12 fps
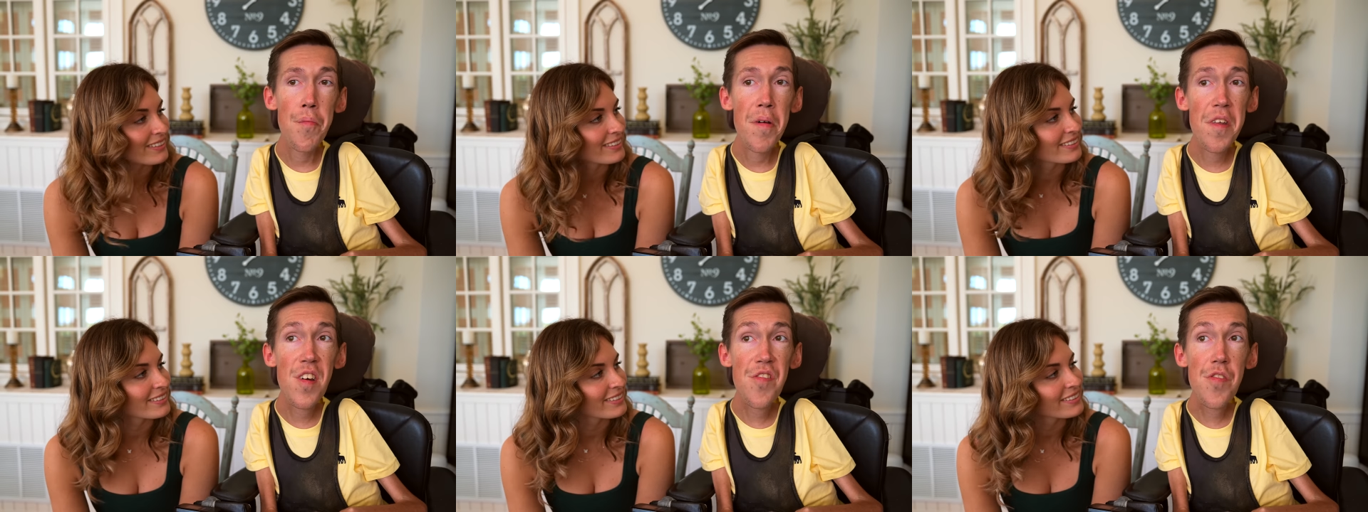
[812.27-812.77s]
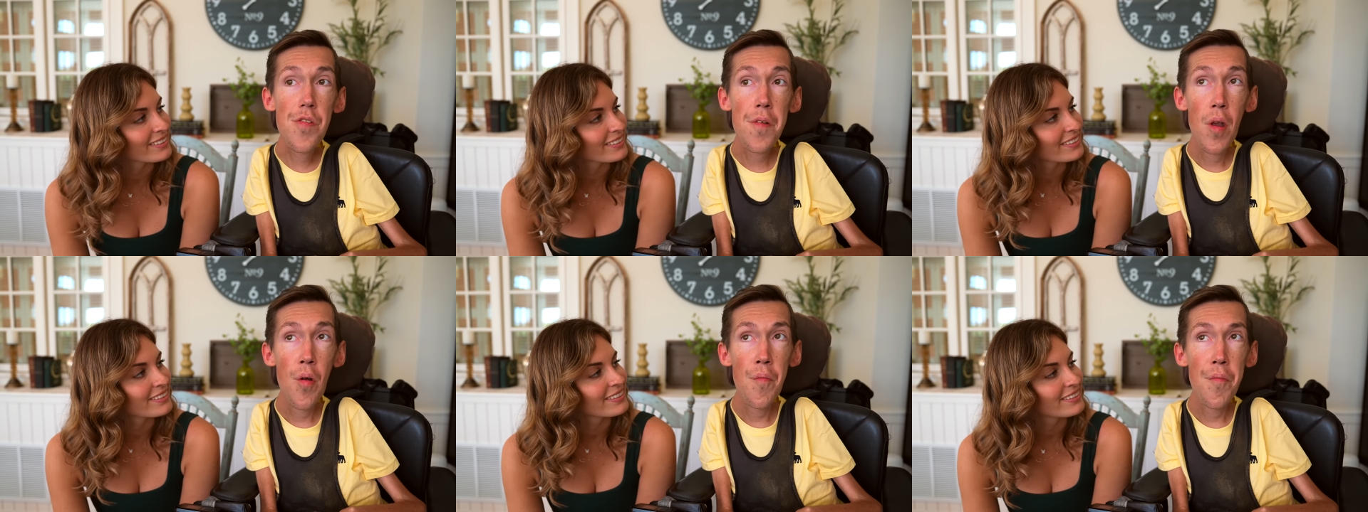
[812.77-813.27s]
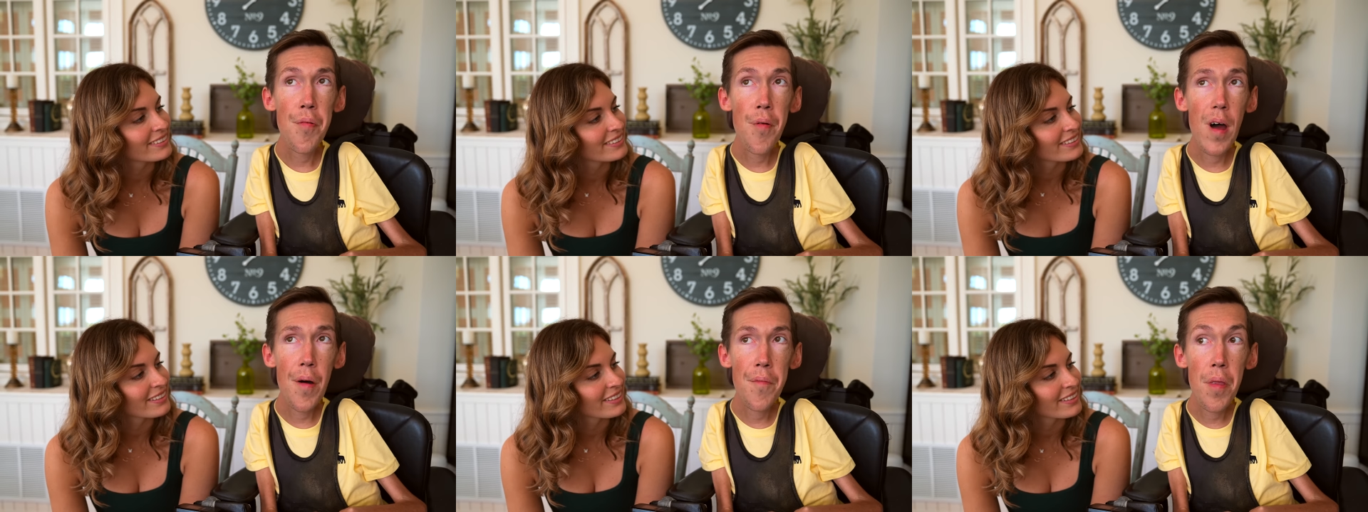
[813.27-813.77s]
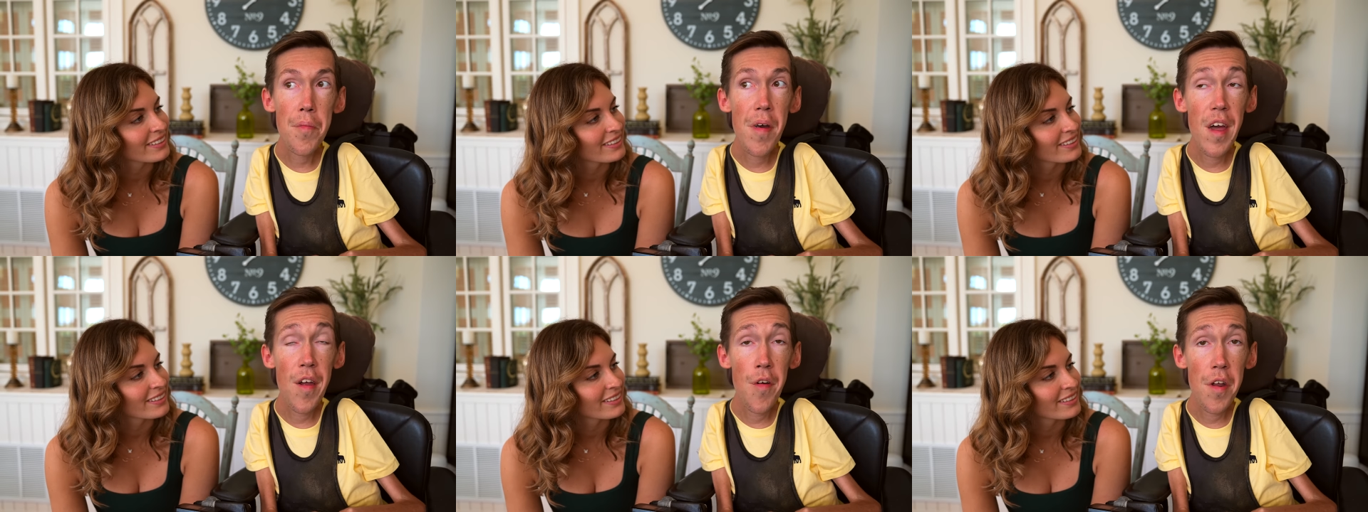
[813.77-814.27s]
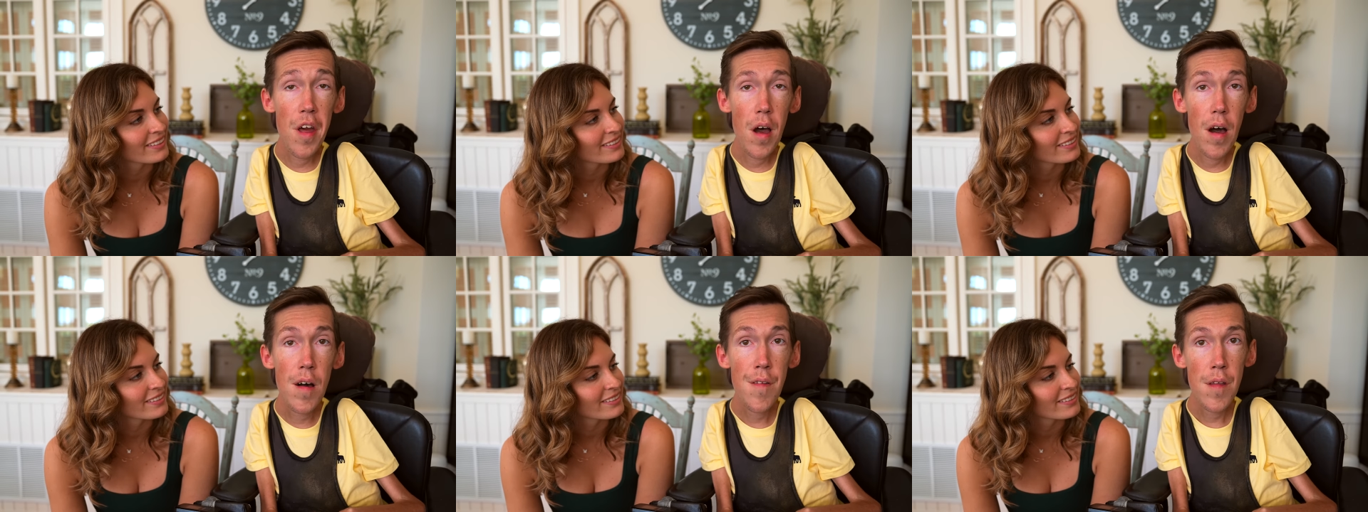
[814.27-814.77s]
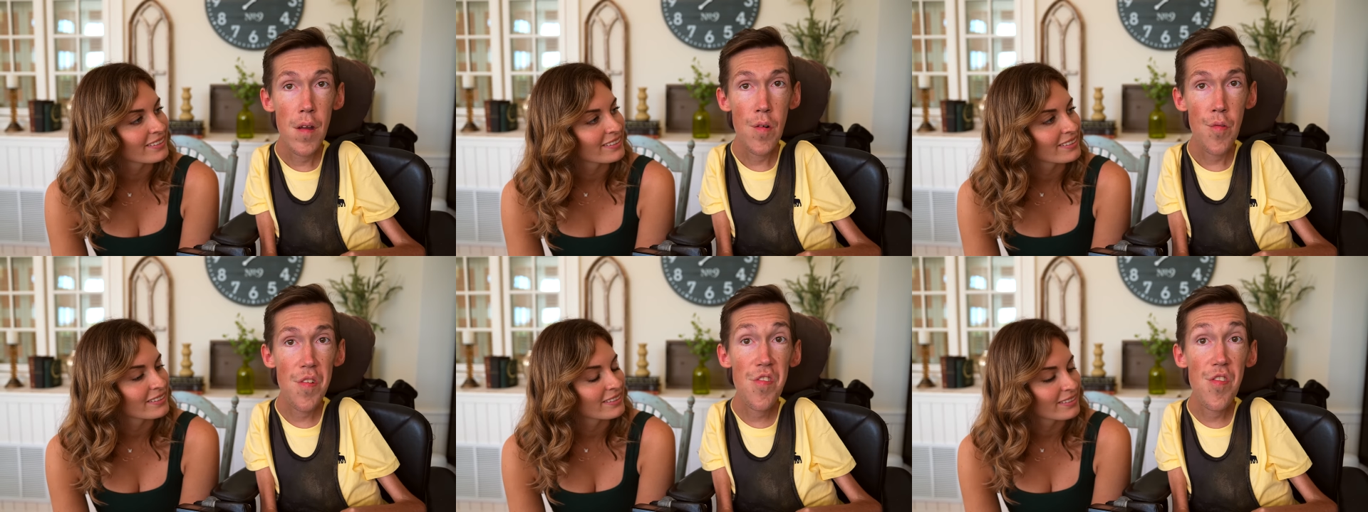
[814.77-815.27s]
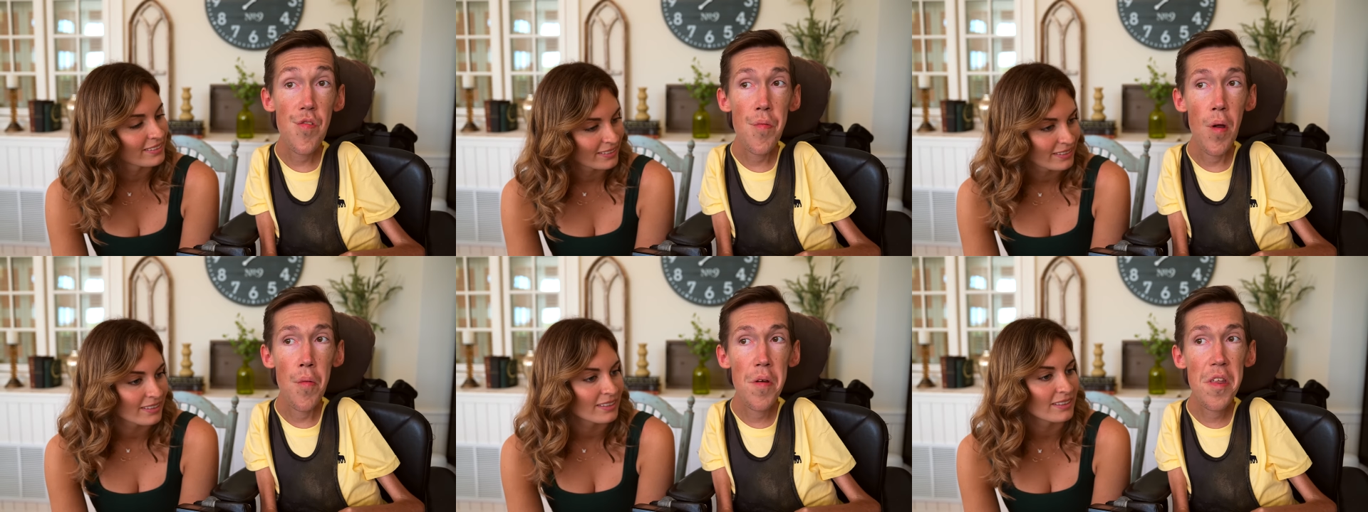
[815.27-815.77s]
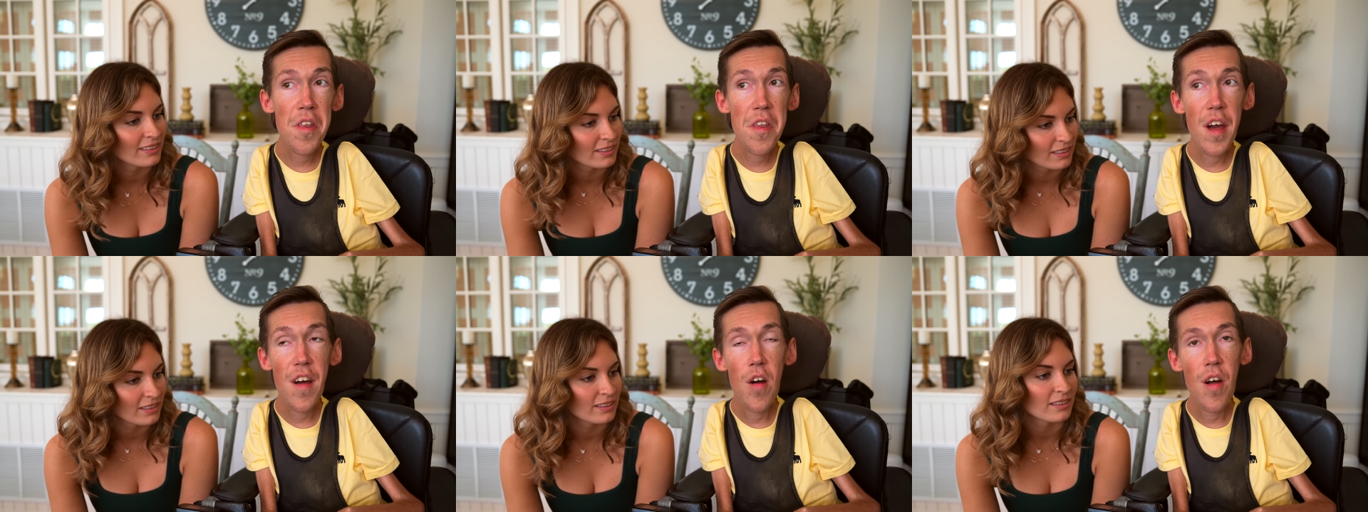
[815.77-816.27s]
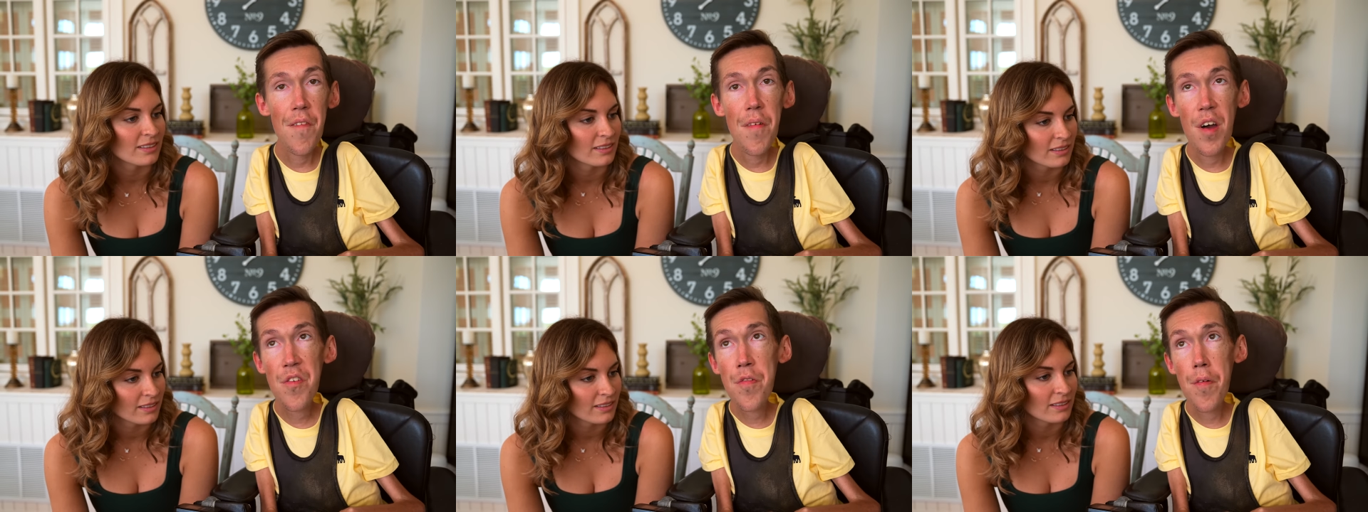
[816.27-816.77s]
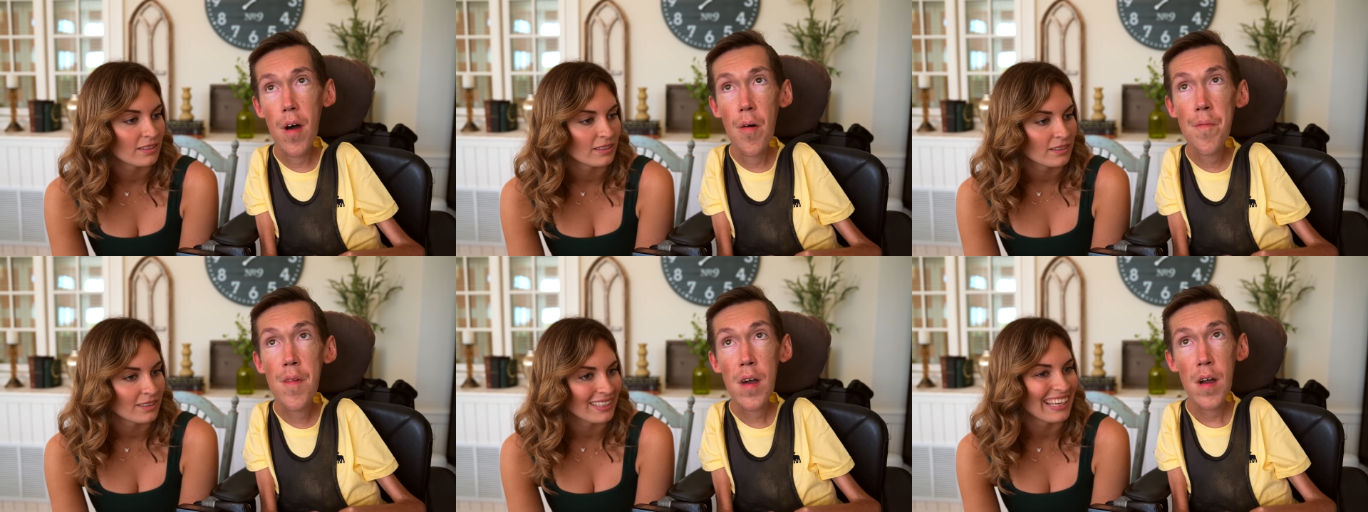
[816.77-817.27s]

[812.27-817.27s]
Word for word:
Speaker 1: biggest problem area, which is where we can get our advice from,